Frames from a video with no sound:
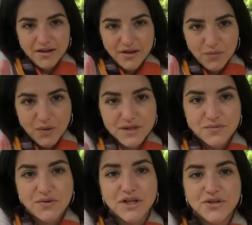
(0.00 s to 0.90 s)
what is
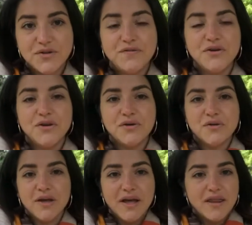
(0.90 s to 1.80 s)
really true for you,
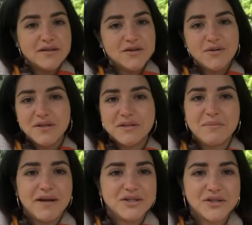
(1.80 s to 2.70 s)
there's all these
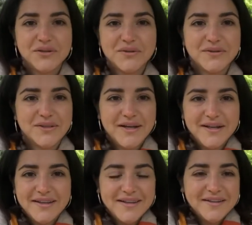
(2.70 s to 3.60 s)
magical,
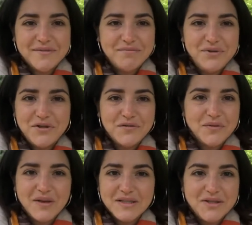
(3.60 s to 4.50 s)
beautiful
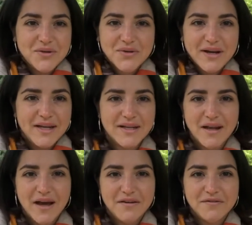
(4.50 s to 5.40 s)
things that you create in
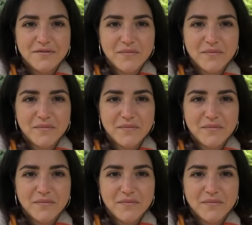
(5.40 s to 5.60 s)
life.